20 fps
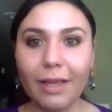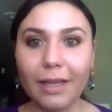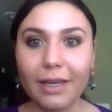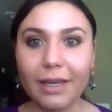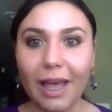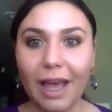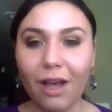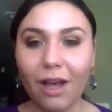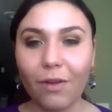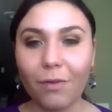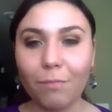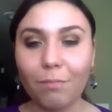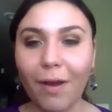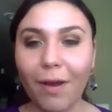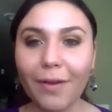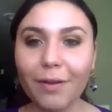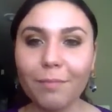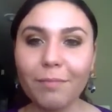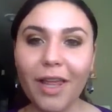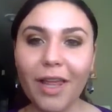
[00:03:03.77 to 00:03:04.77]
Now,
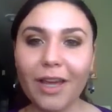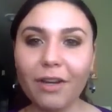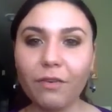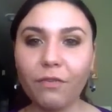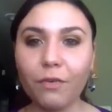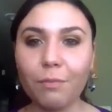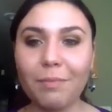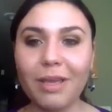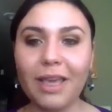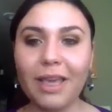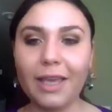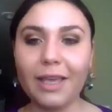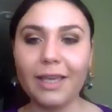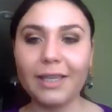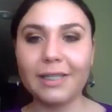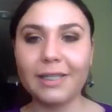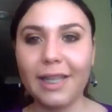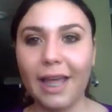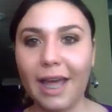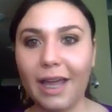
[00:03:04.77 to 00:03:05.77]
bottom line for me
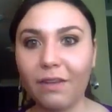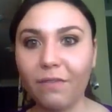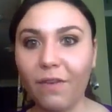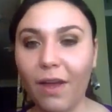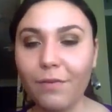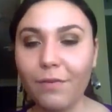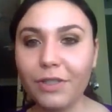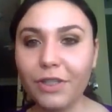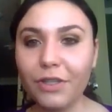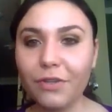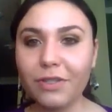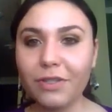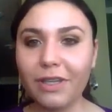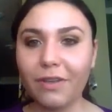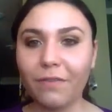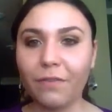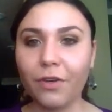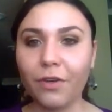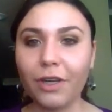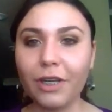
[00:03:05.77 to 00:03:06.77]
is that
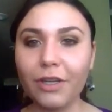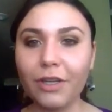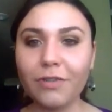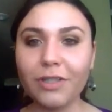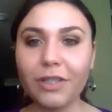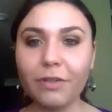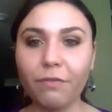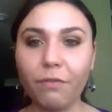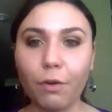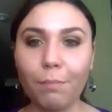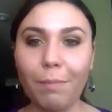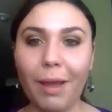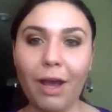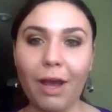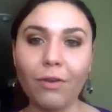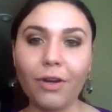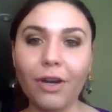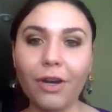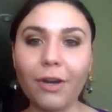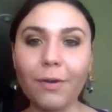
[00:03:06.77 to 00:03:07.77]
if you're going to use it for a
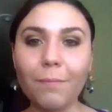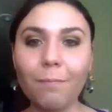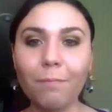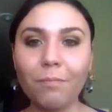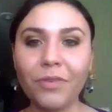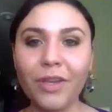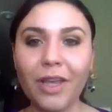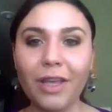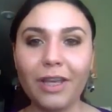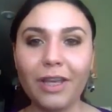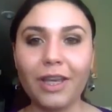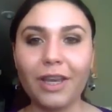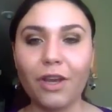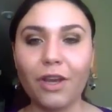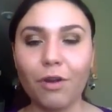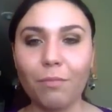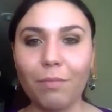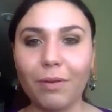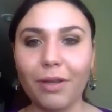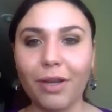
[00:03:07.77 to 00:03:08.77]
powder,
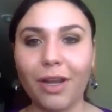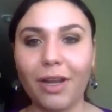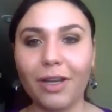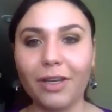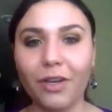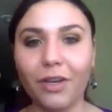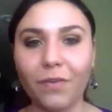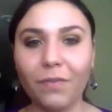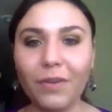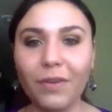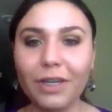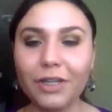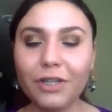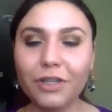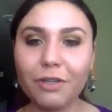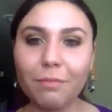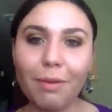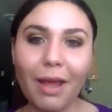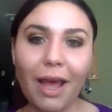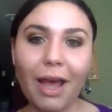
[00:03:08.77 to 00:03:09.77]
put on your
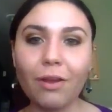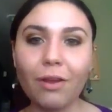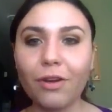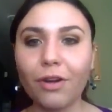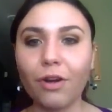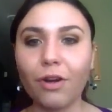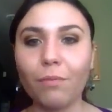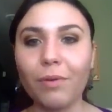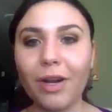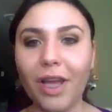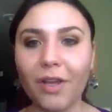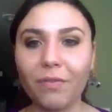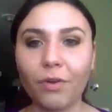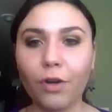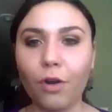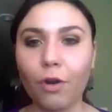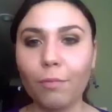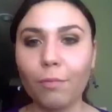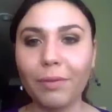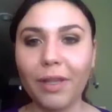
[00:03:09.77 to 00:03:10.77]
finishing powder or
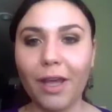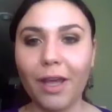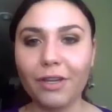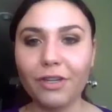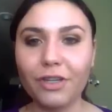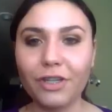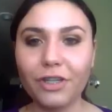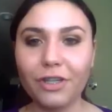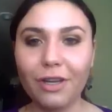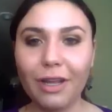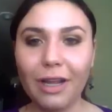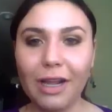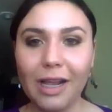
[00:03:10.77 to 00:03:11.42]
whatever, or blush,